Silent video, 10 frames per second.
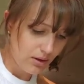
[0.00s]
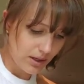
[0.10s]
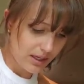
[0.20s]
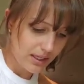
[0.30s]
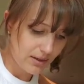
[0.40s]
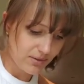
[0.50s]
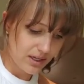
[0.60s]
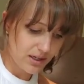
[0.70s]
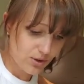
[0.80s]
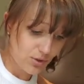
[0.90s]
and give
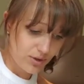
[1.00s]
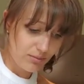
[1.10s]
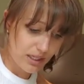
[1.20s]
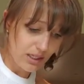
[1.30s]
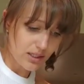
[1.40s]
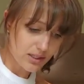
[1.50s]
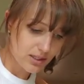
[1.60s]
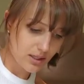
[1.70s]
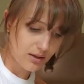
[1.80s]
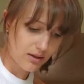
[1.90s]
that a good mix.
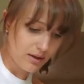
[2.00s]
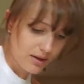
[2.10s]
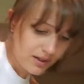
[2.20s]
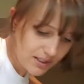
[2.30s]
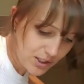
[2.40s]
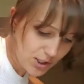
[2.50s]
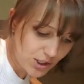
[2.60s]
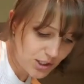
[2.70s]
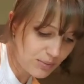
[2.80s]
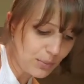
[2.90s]
This is
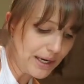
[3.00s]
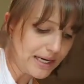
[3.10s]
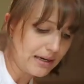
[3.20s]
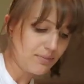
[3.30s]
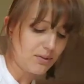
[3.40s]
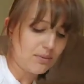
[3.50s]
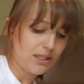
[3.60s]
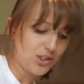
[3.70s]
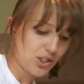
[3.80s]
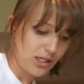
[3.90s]
just to break up the
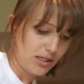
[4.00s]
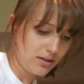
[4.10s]
mixture.